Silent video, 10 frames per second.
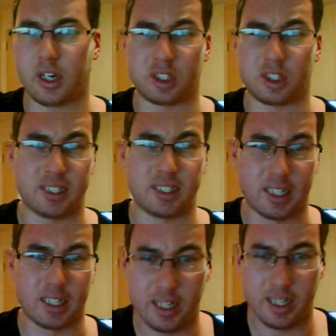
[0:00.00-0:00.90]
of expected
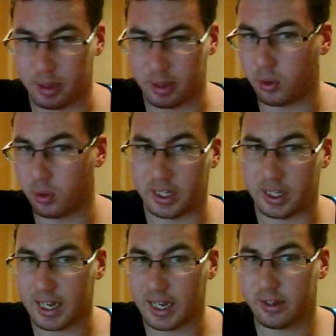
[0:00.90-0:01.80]
a little bit more than
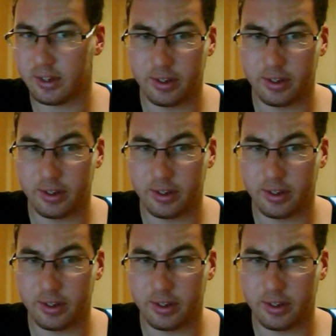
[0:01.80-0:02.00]
that.